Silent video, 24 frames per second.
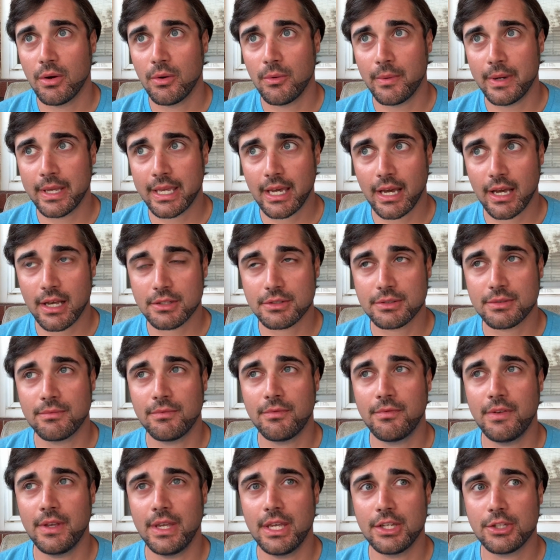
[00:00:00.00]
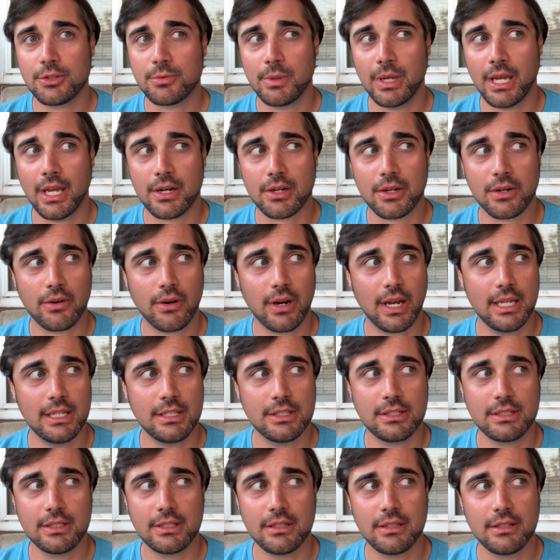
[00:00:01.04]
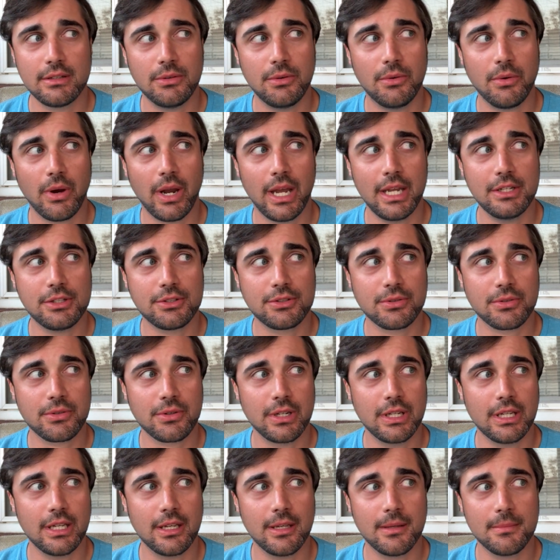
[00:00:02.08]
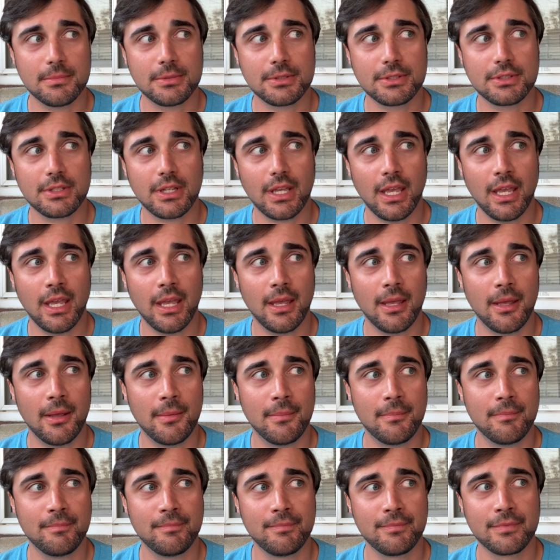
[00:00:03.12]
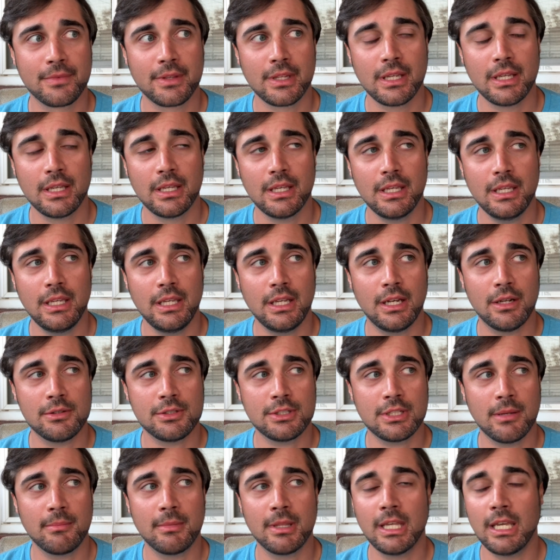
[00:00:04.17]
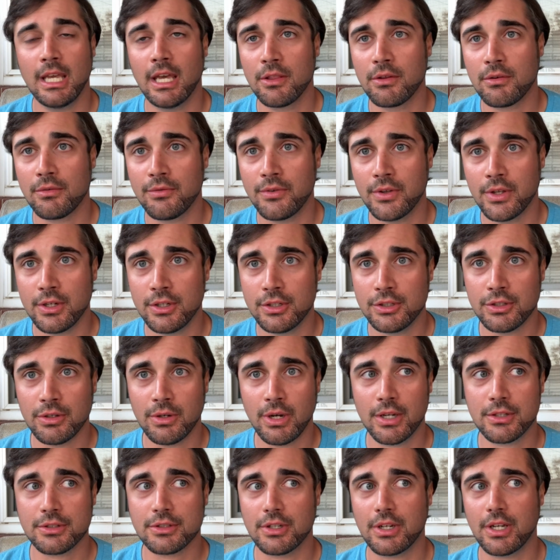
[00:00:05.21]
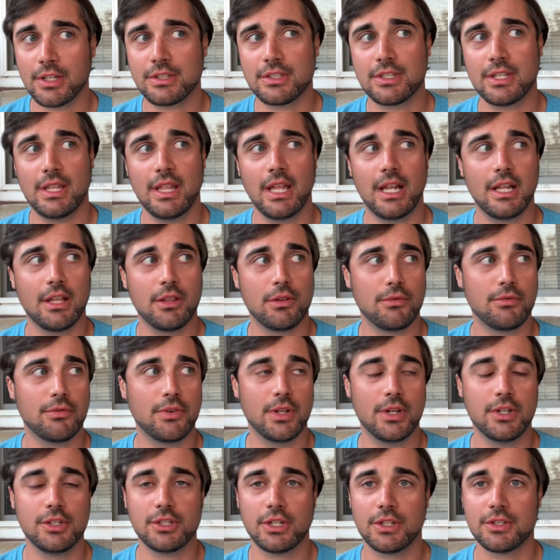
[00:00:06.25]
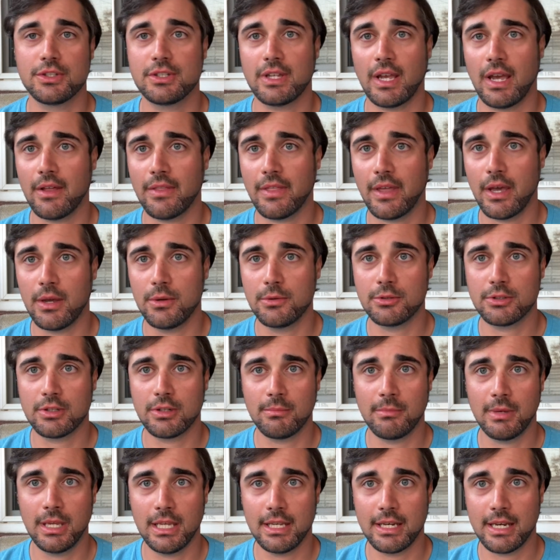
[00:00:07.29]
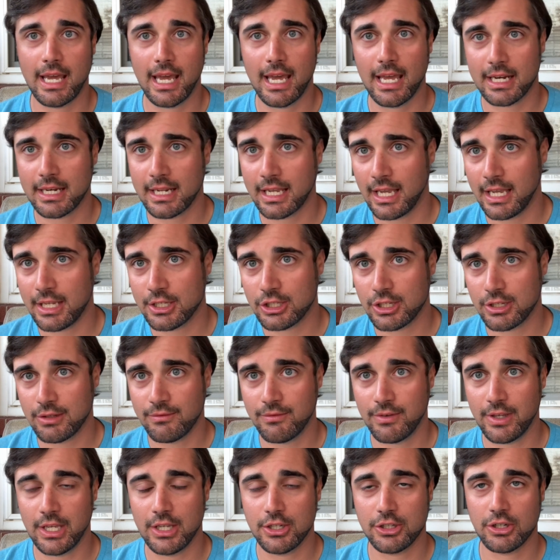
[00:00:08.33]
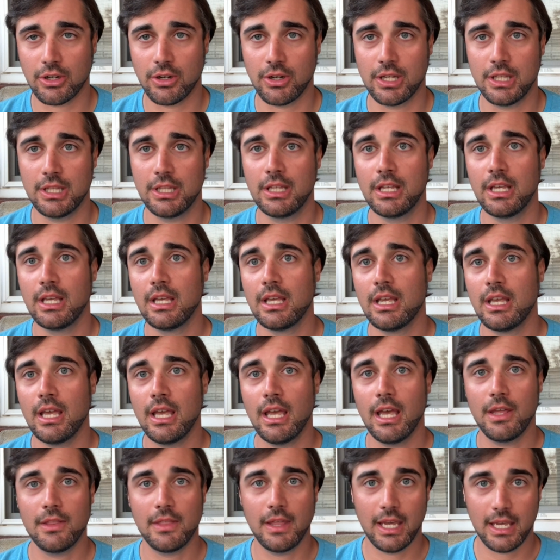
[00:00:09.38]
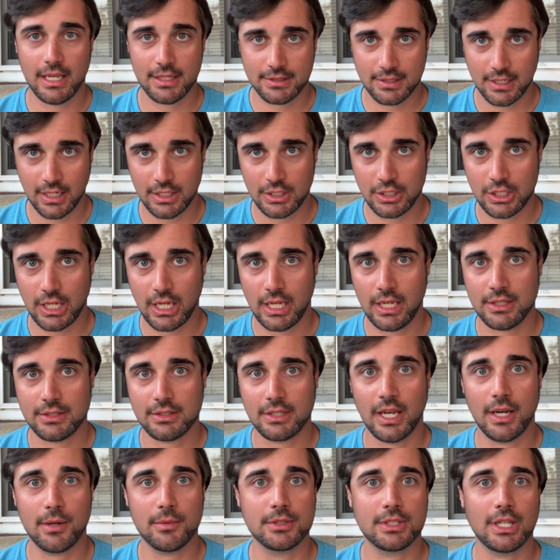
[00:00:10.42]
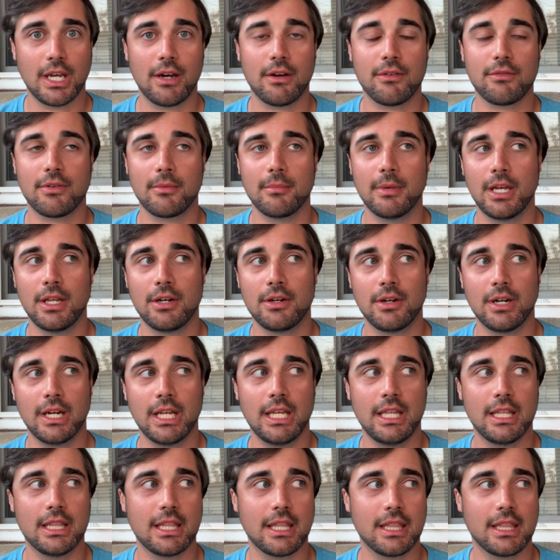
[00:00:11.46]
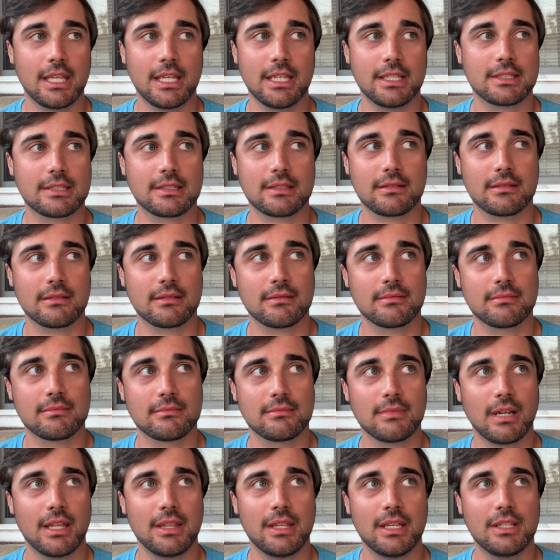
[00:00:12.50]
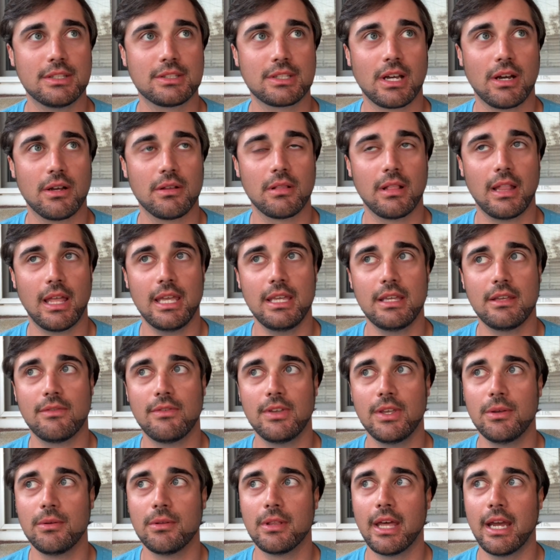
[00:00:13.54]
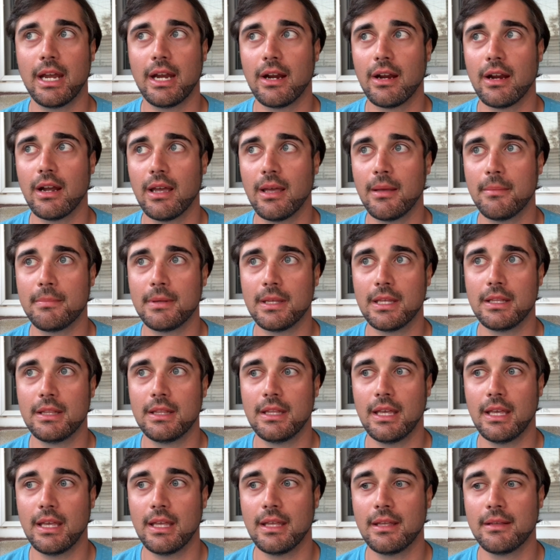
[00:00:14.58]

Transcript: we caught some fish. We had a great trips. You know, some of the other footage, you also got to see that other footage on South Host and me and Dad catching fish on the SHS. That was out from underneath. I think it's called Lakeview there, up in